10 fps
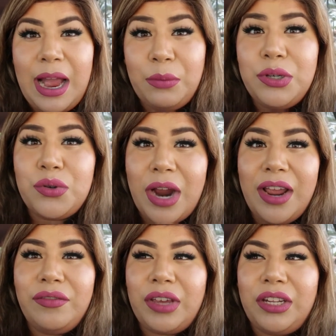I would
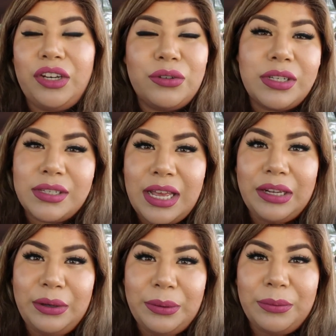drive and he knows
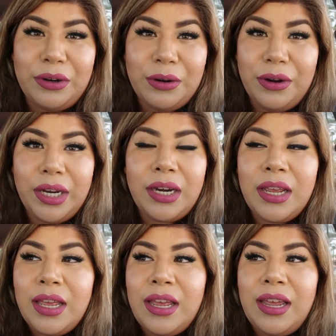exactly where we're going.
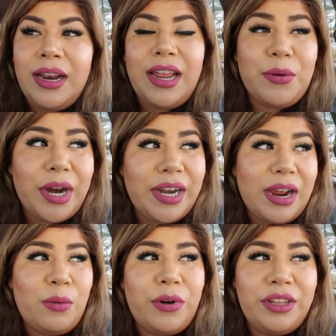Like right
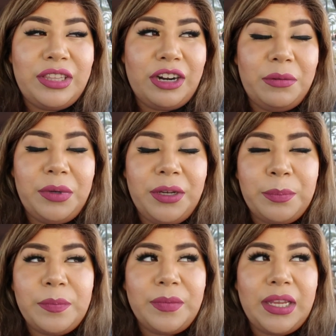now we're in
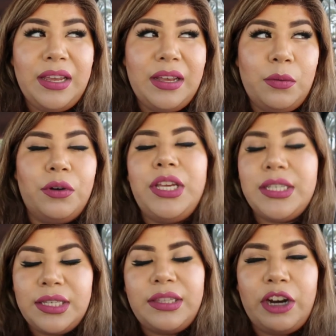therapy. Oh, well,
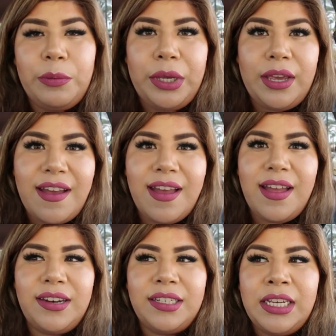he's in therapy,
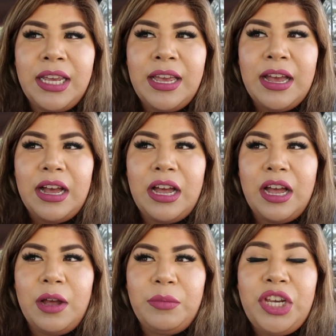and
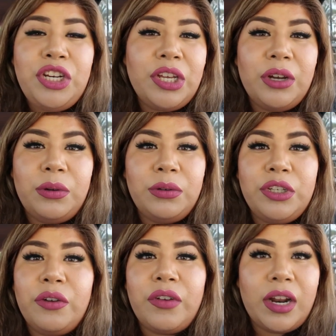he knew
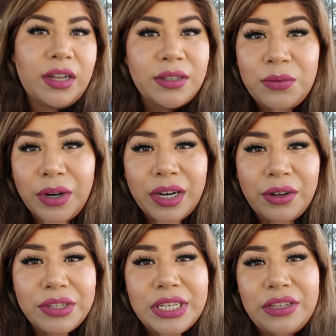Giovanna, we're
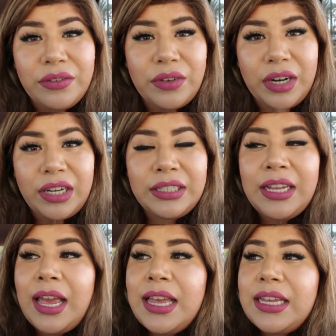gonna go see Giovanna,
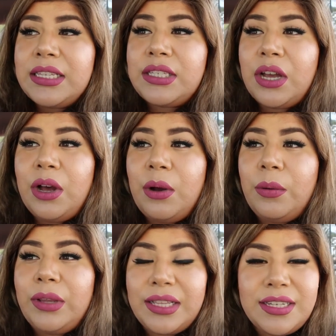
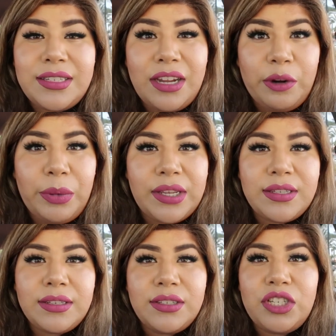so that's his
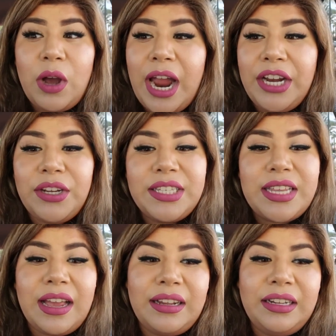therapist. So I knew
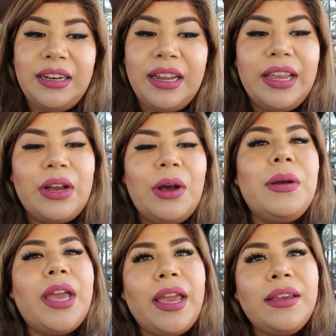exactly, like,
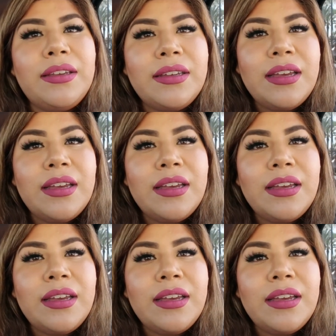okay.